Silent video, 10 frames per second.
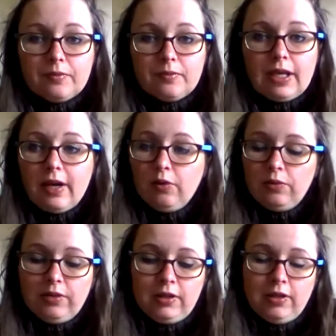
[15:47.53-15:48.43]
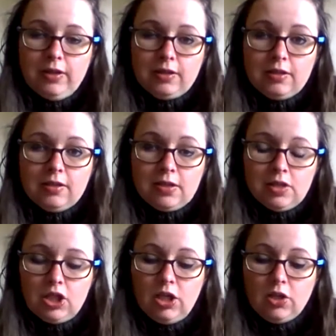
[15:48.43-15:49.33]
Now the
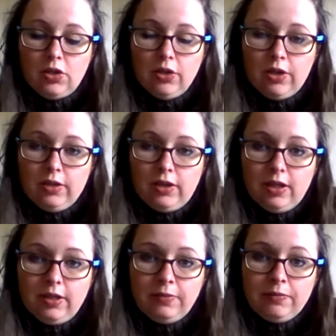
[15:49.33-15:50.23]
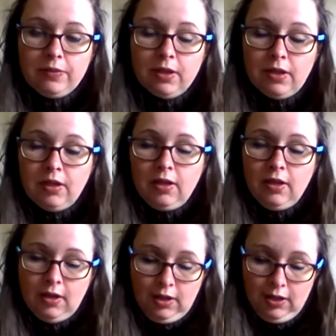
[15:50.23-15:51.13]
sashiko and the
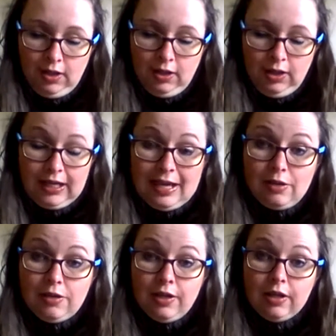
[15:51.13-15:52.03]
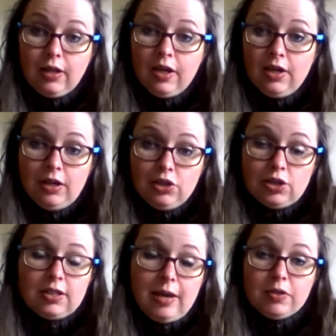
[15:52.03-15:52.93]
cantha are
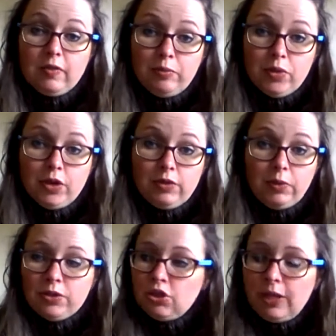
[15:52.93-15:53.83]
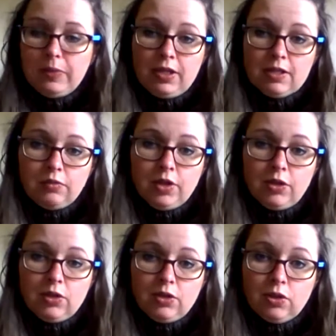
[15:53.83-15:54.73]
just types of embroidery. One's Japanese
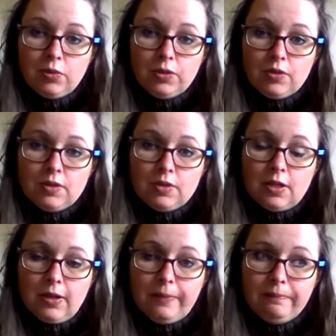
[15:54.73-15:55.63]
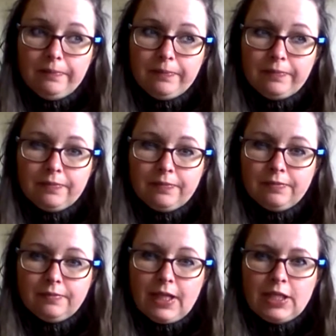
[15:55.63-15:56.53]
and the other one's
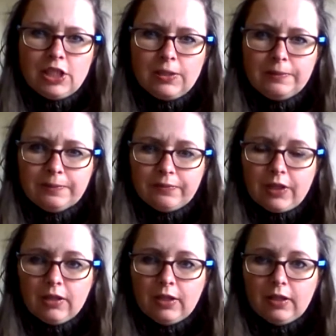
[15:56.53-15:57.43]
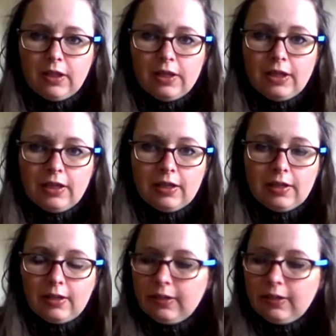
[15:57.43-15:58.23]
Indian, I think,